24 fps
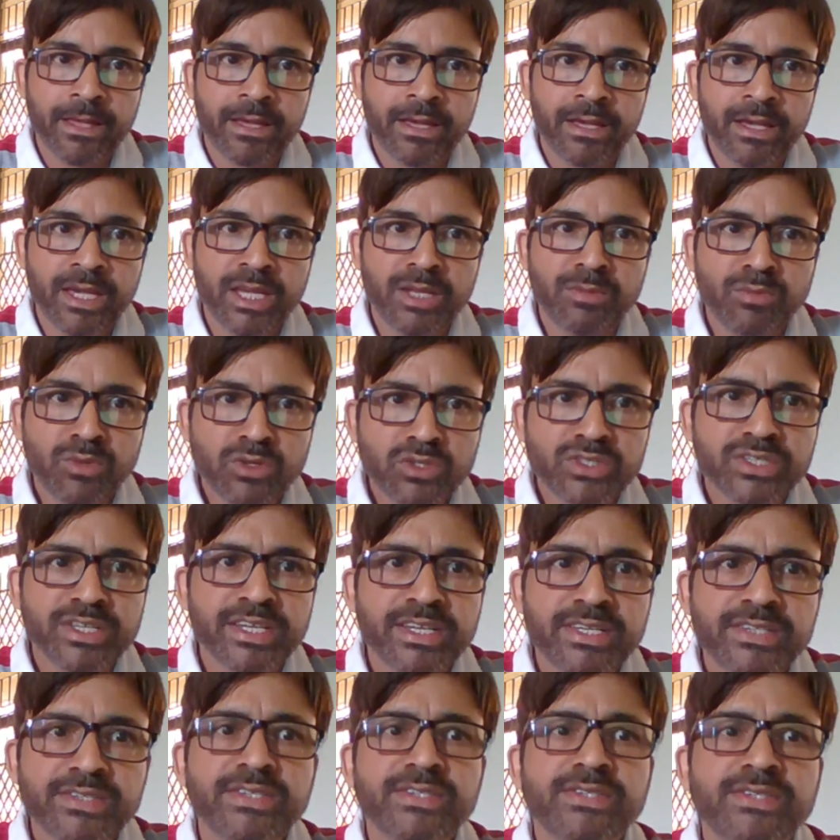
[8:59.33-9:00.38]
In most
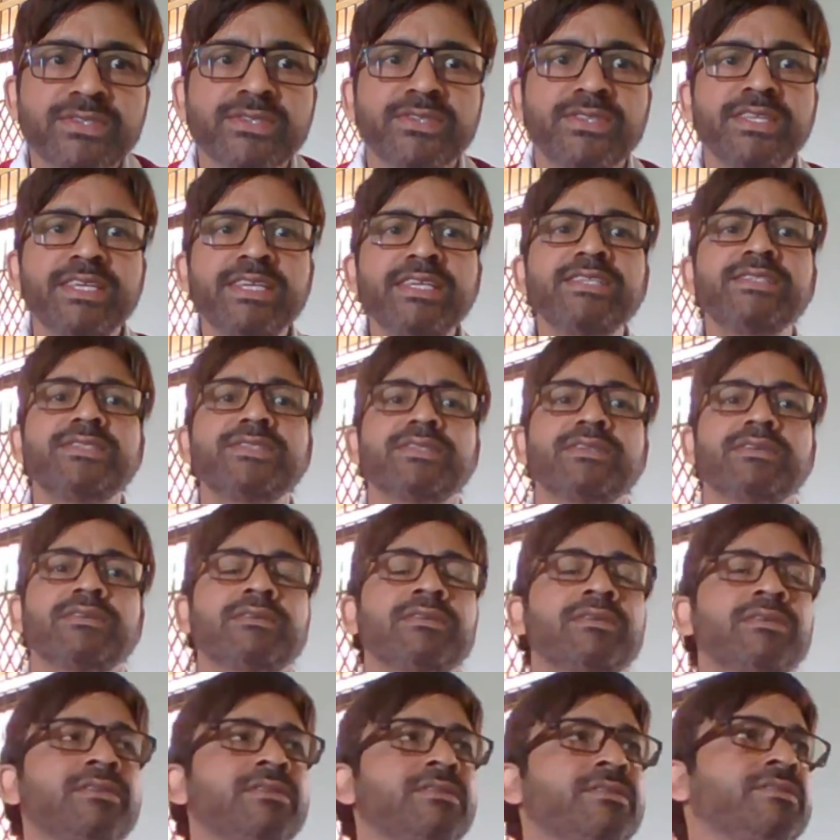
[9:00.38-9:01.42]
cases, these
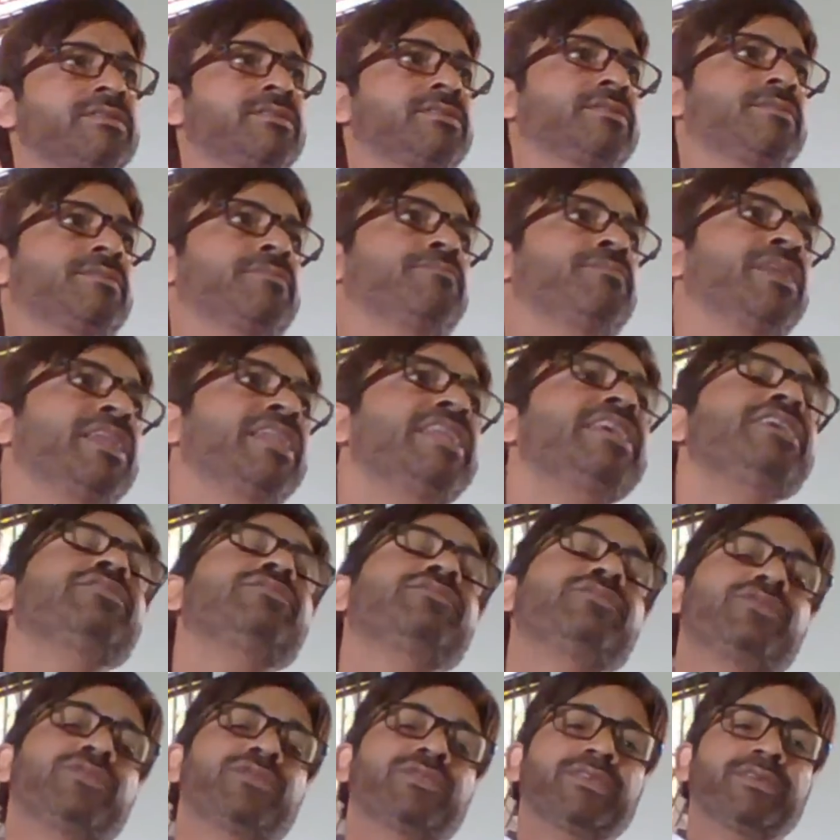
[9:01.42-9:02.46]

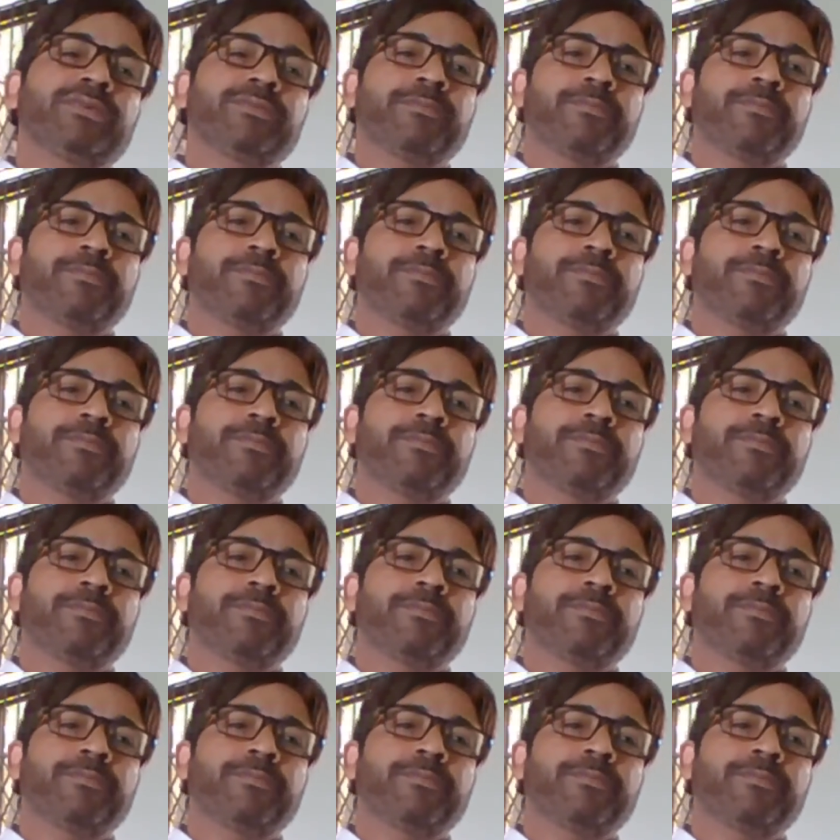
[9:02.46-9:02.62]
beliefs